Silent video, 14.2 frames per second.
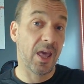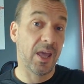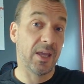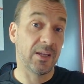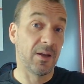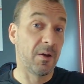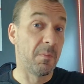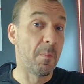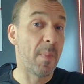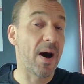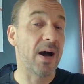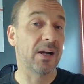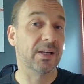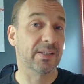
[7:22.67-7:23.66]
it
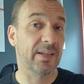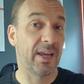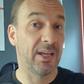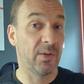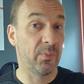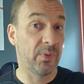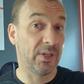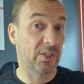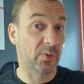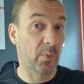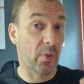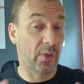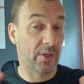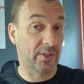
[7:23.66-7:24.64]
marks enemies
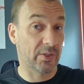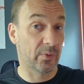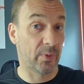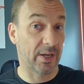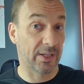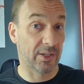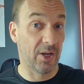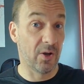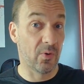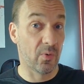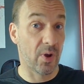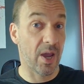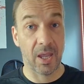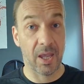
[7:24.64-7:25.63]
with this red glow,